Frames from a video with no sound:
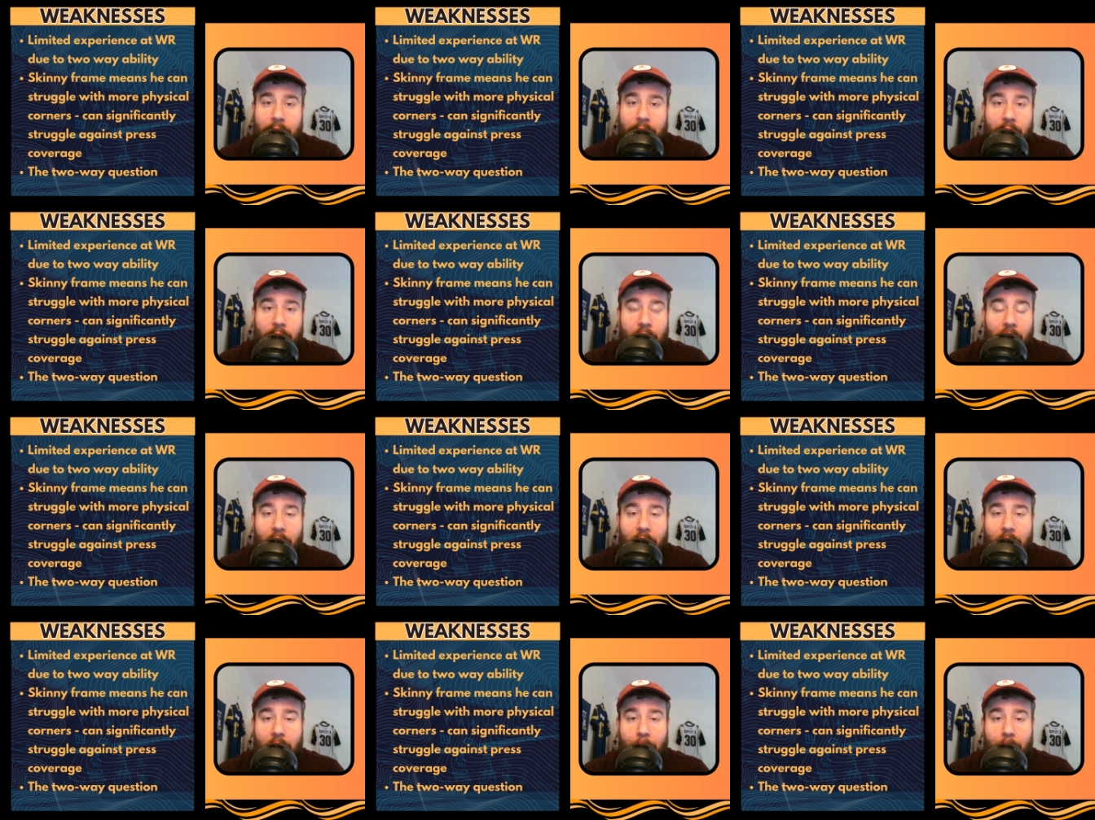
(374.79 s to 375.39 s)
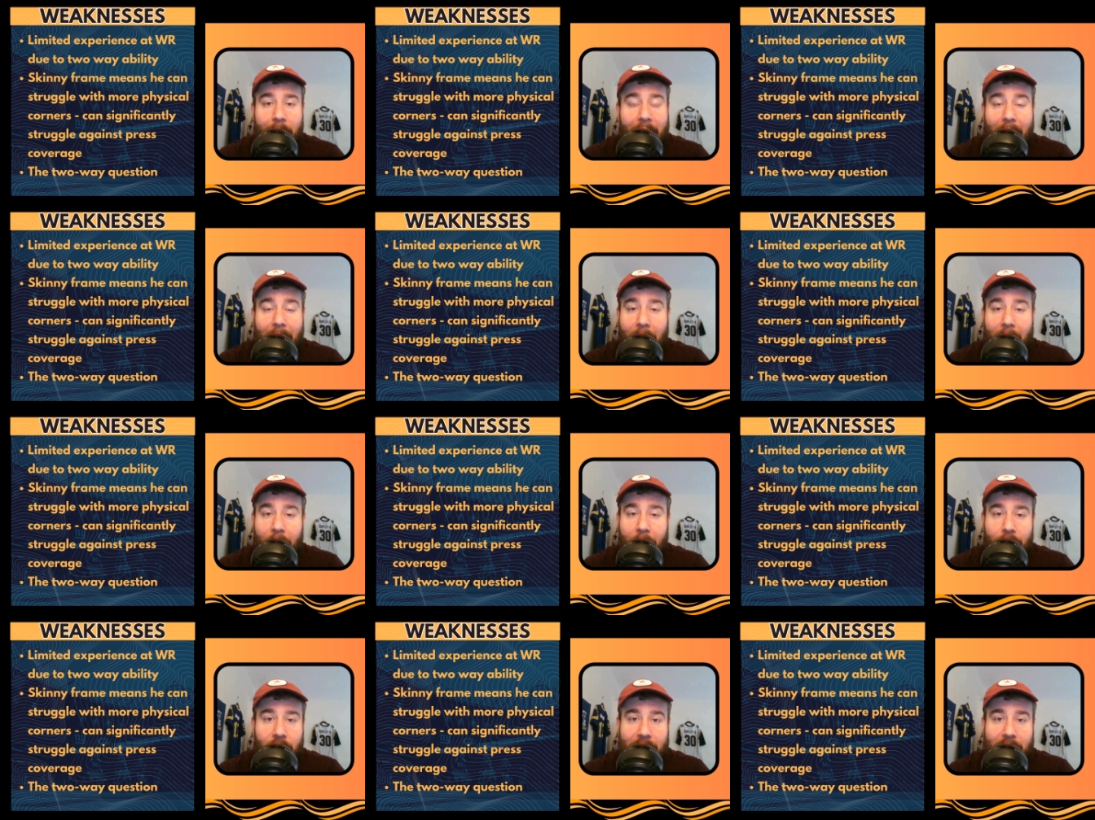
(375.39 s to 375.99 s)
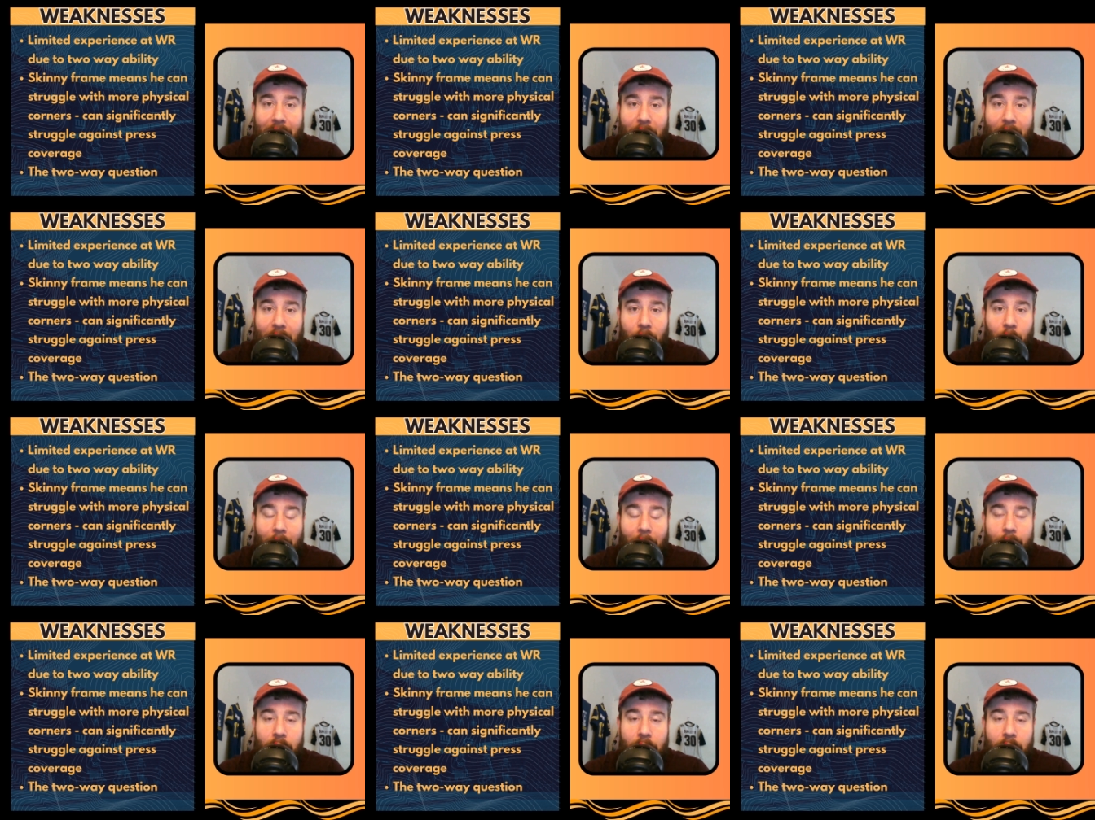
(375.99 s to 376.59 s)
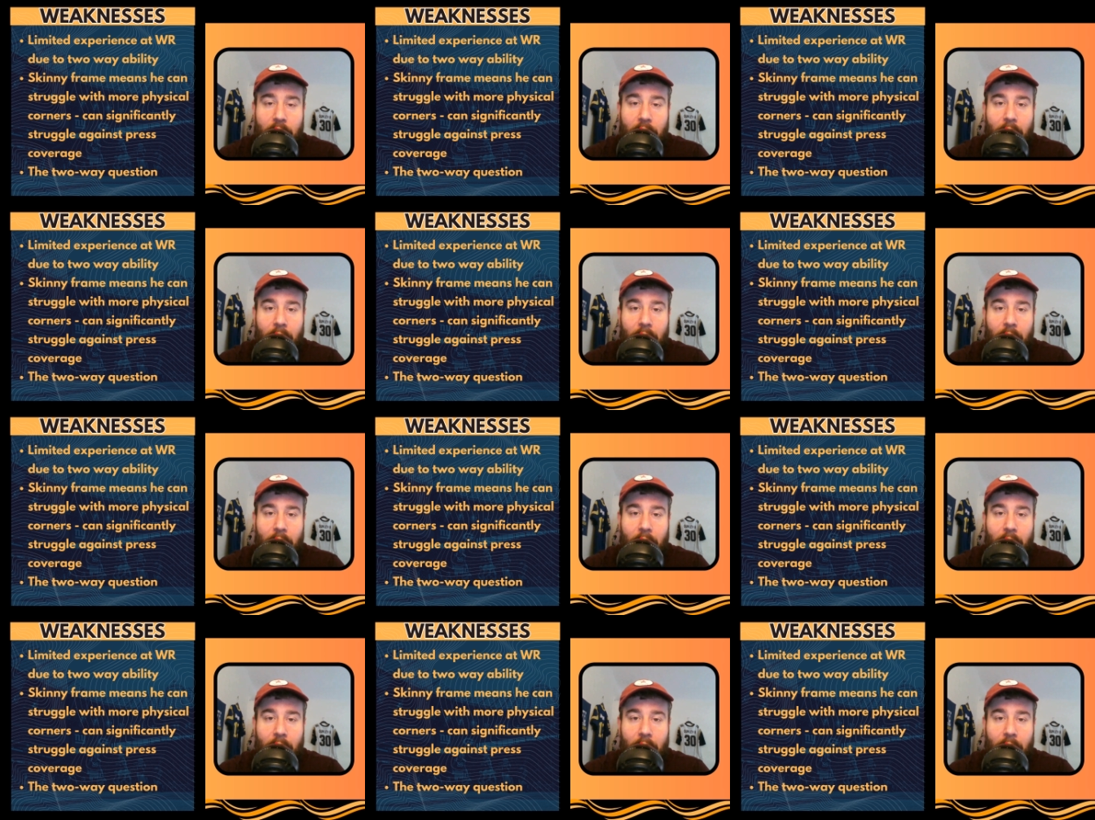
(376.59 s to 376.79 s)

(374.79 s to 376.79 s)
the beginning of the second round.